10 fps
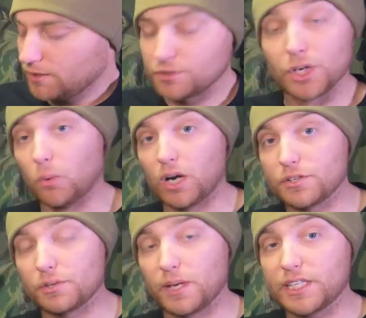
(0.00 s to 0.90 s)
There's nowhere
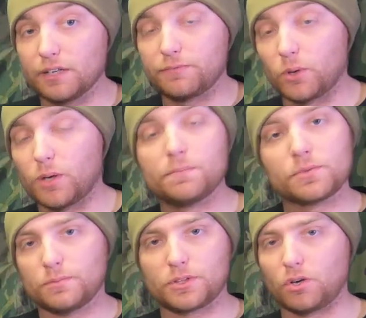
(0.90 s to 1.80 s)
else on my kit for them, so
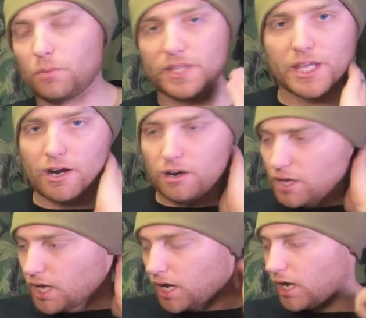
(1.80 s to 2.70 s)
I'm gonna throw them in there.
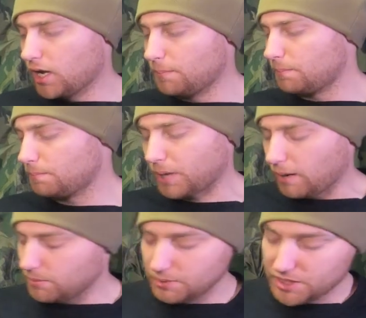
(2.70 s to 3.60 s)

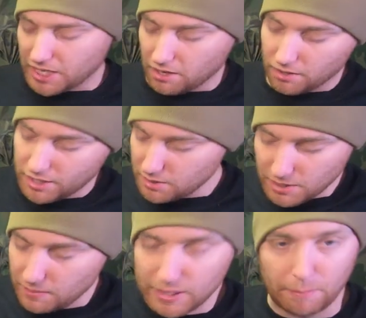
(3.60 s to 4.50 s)
Probably carry
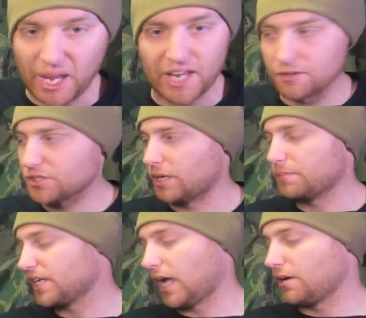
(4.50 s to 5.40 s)
maybe a pen or
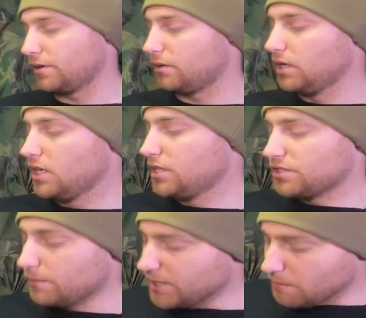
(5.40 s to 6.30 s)
something, I don't know.
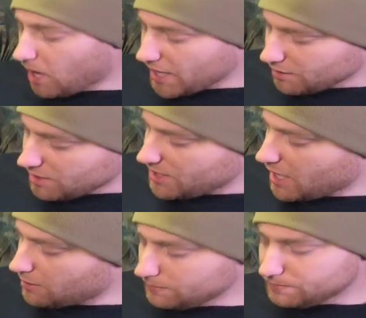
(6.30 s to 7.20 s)
Something minor in
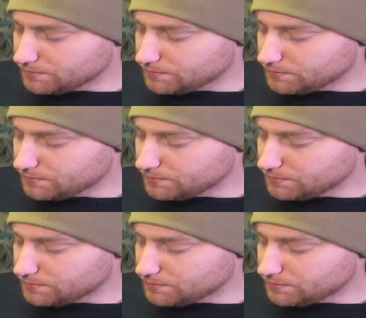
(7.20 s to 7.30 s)
there.